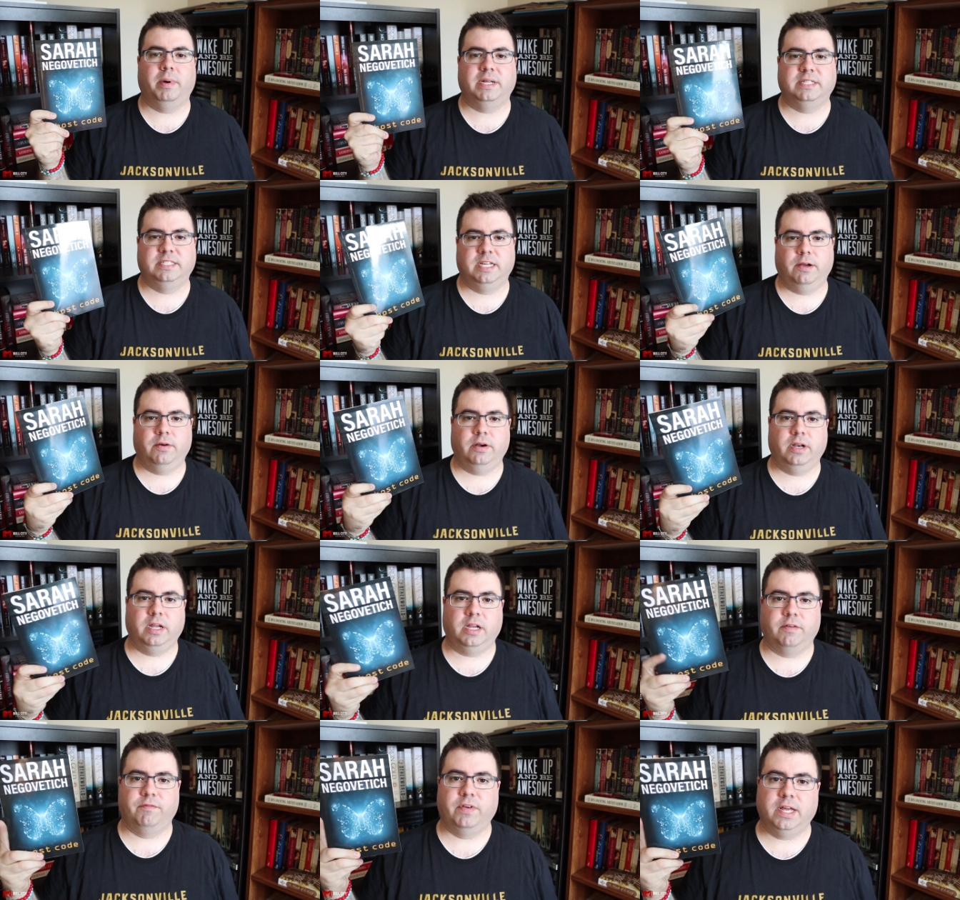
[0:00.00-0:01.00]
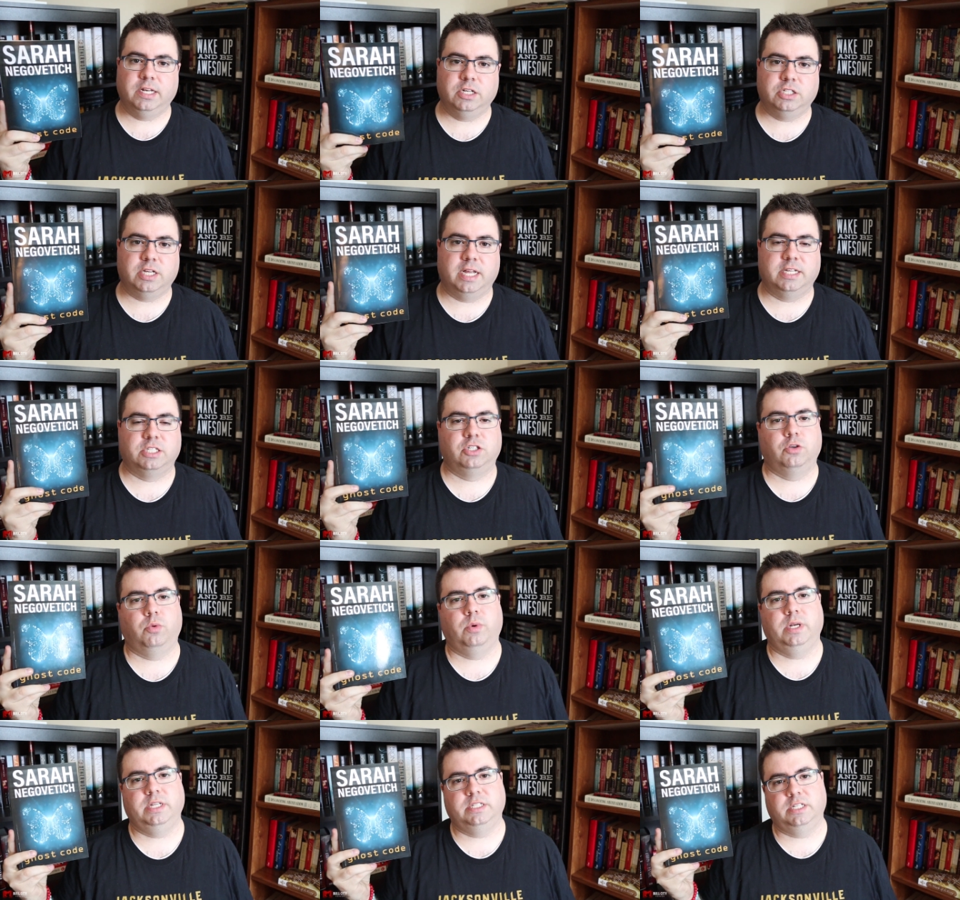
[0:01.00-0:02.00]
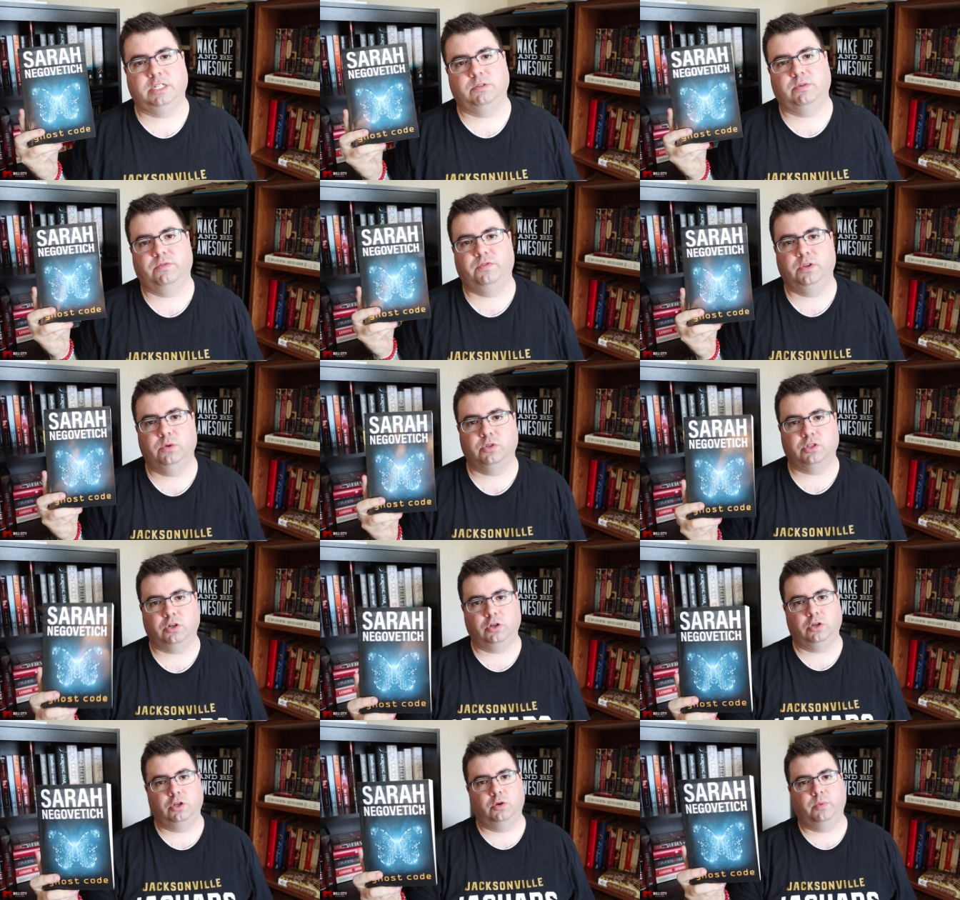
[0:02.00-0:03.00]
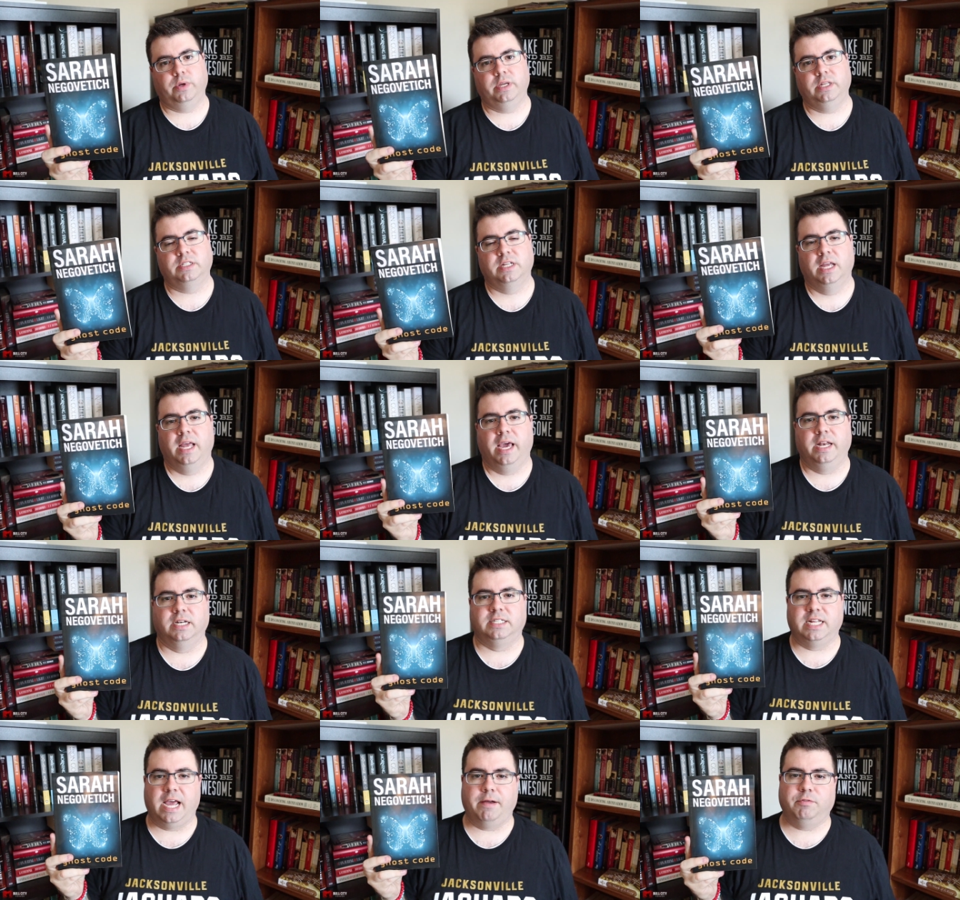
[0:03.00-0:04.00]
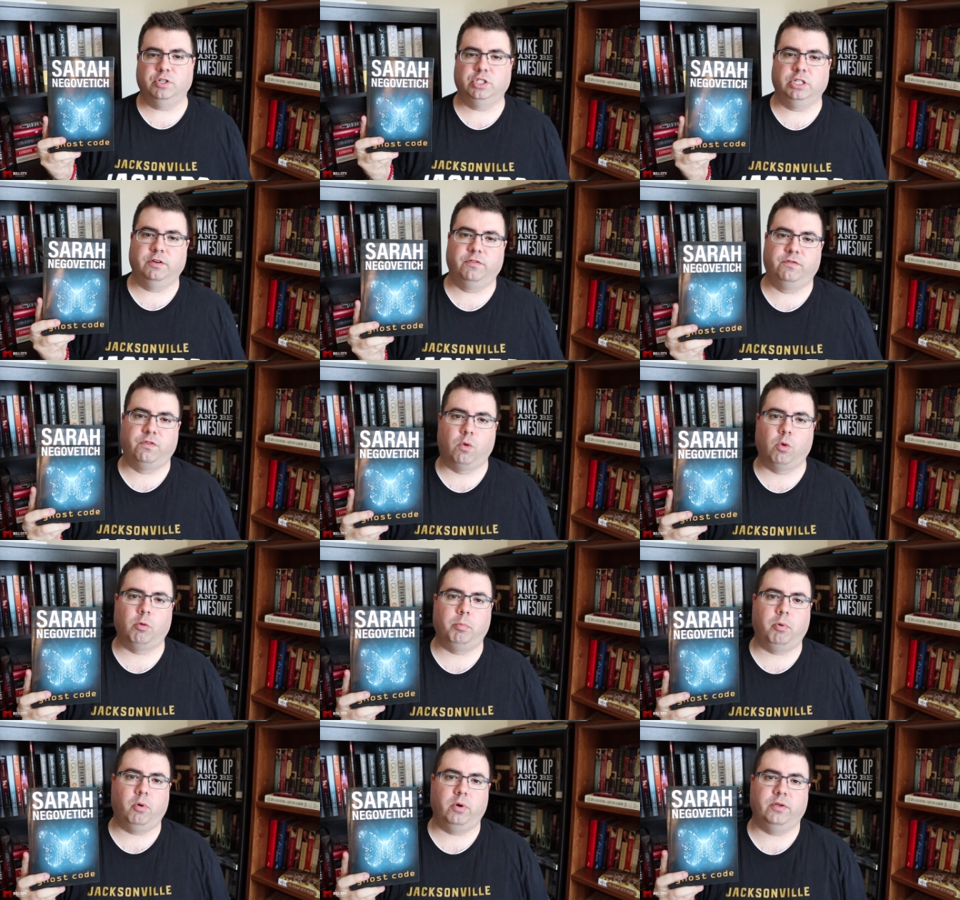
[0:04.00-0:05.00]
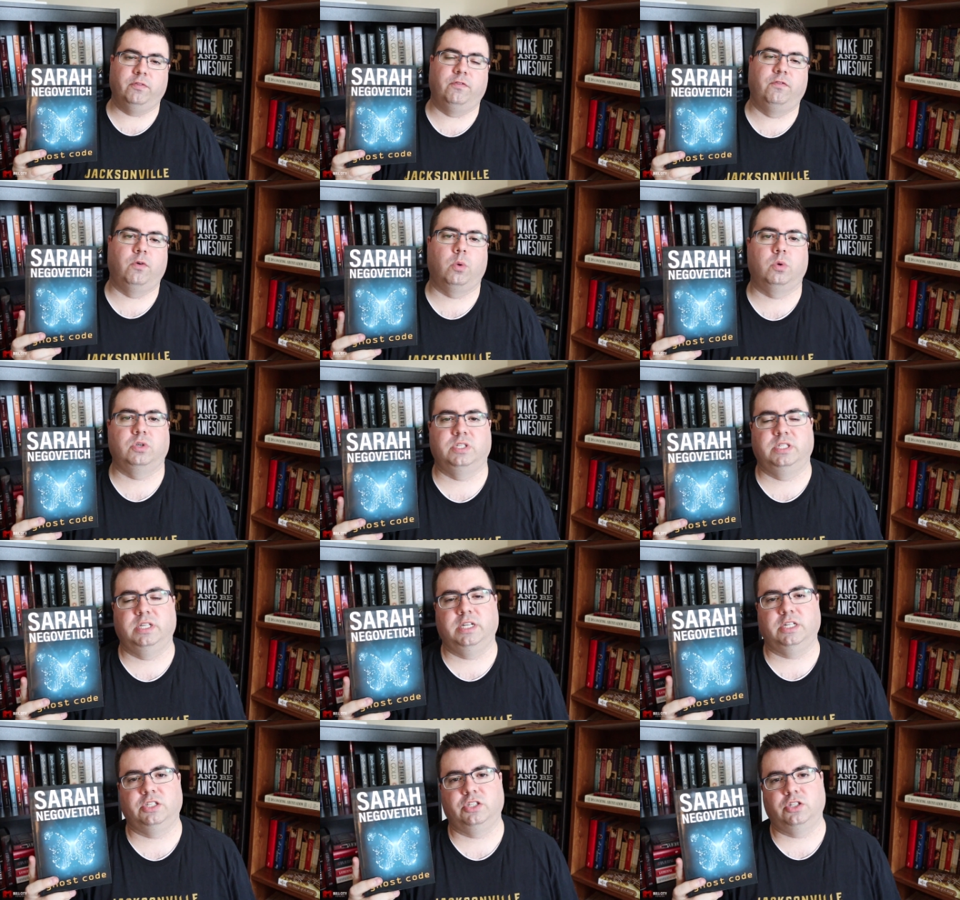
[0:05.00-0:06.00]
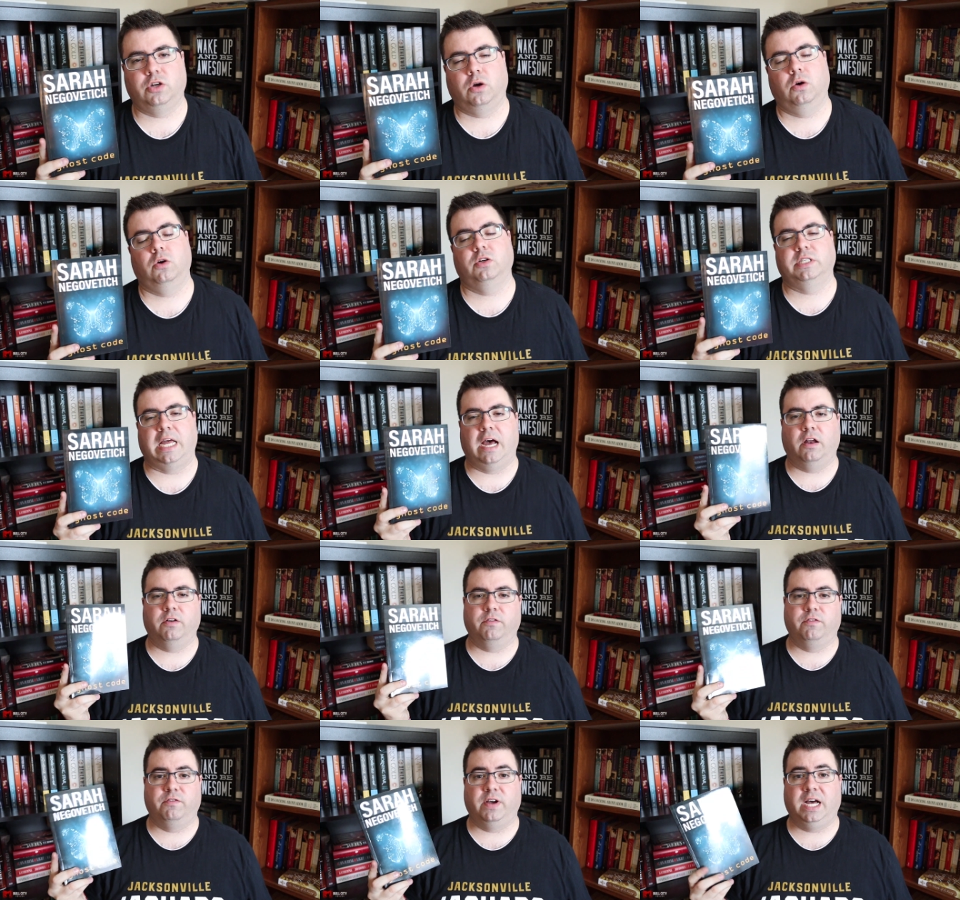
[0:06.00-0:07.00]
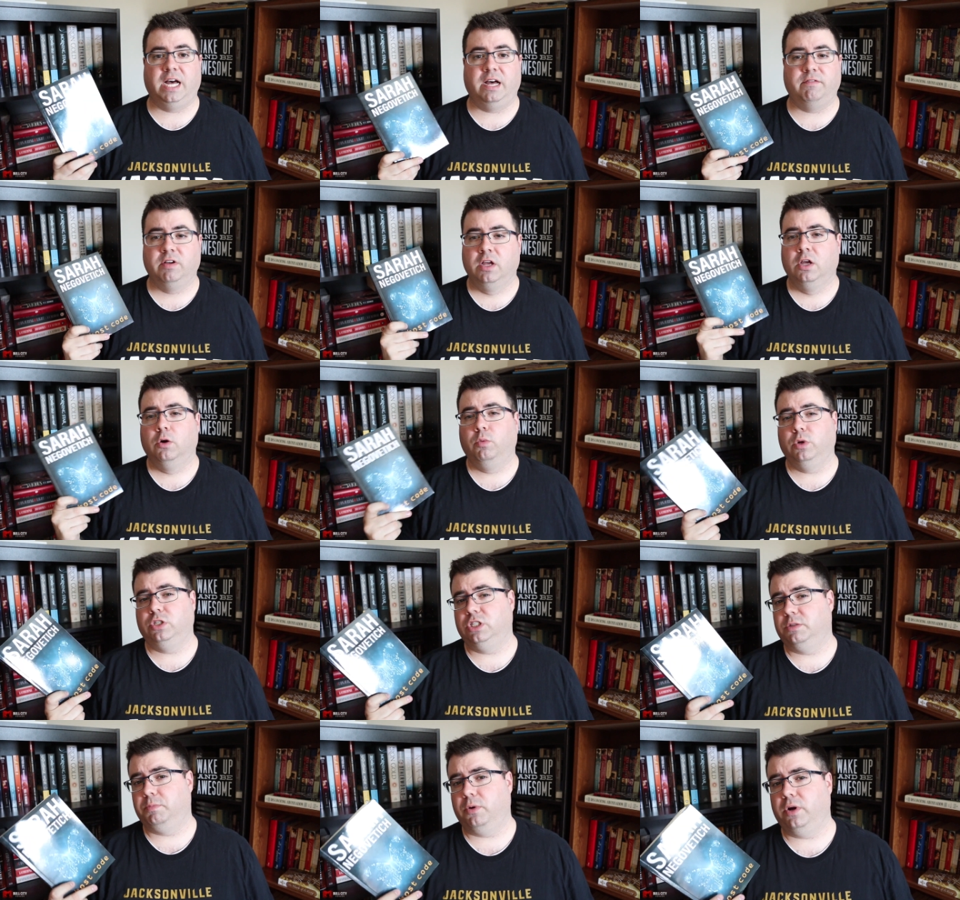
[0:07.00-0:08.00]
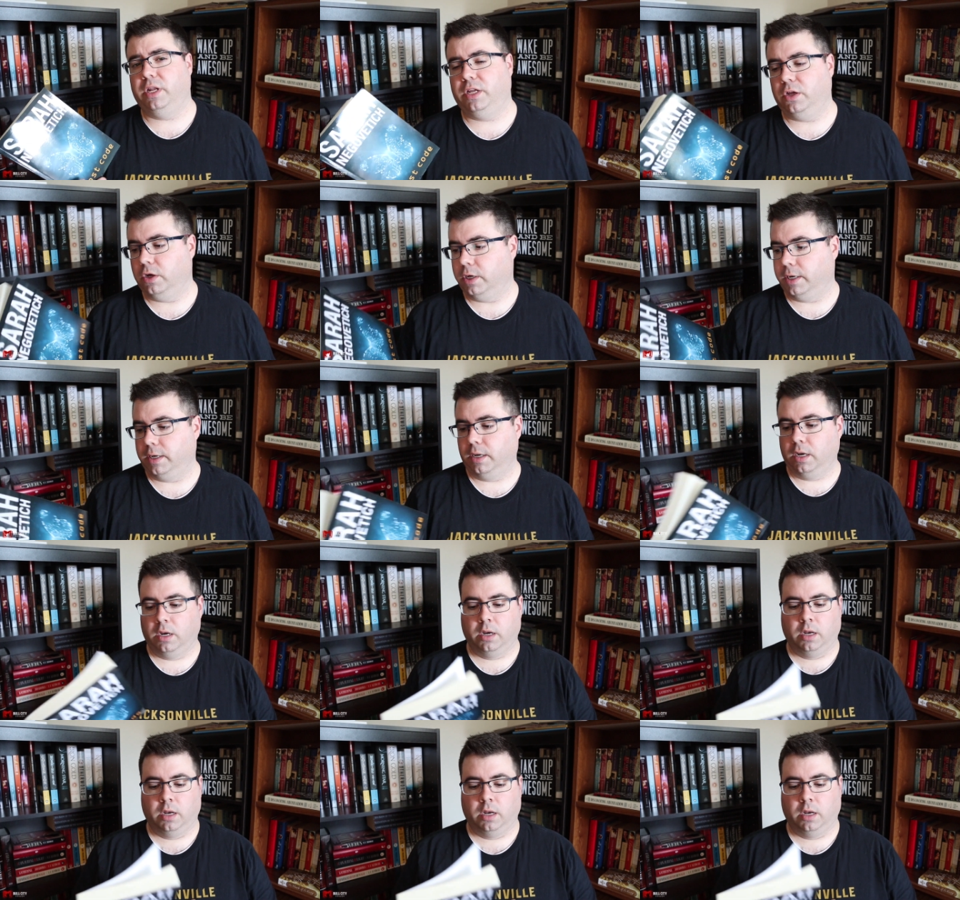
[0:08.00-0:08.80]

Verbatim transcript: by Sarah Negovetich has 26 reviews on Goodreads and it's averaging 4.46 stars out of 5, which is pretty good.